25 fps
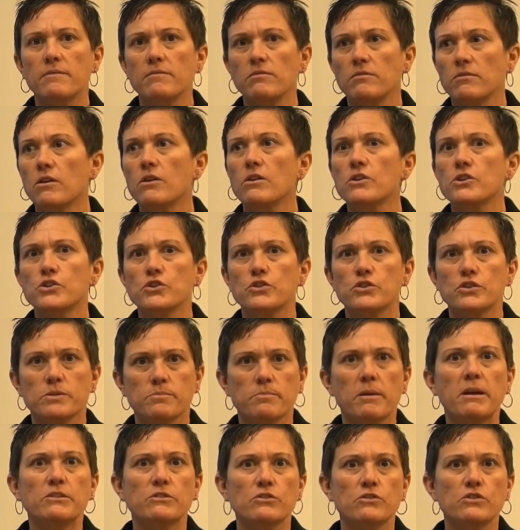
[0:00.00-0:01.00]
larger
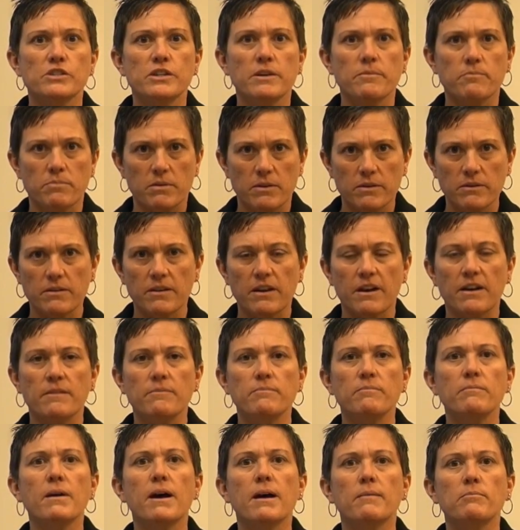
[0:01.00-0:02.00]
sponsorship
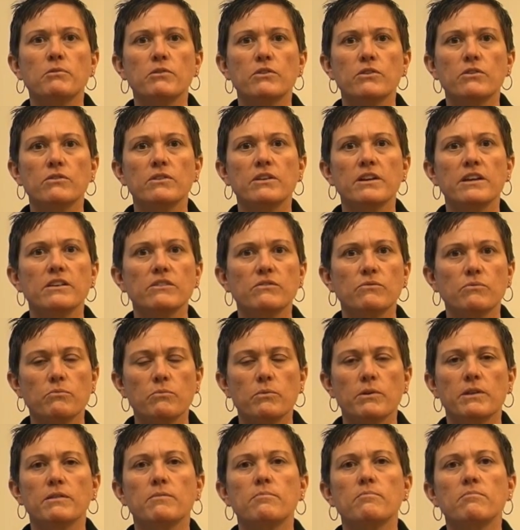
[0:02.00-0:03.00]
opportunities
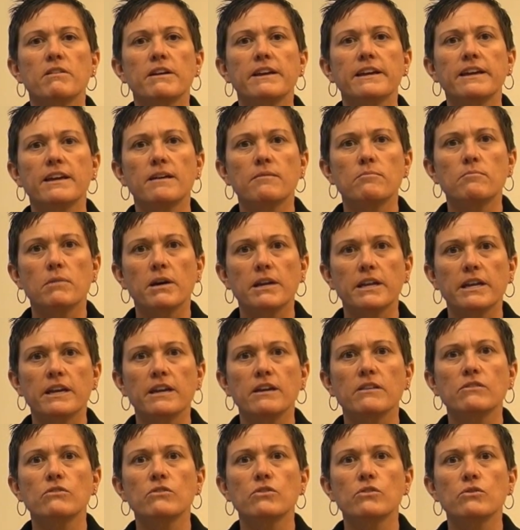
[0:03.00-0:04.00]
with bringing in
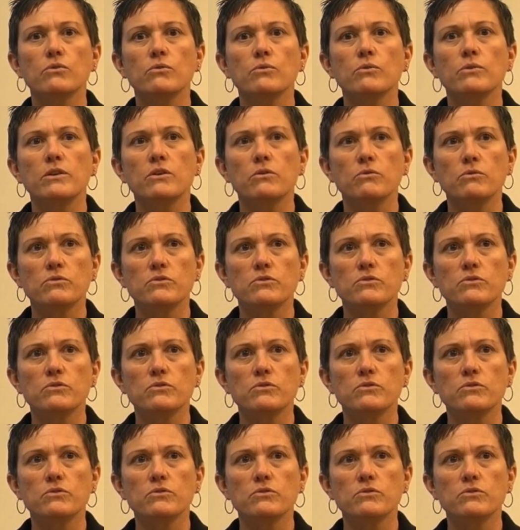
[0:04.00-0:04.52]
money to youth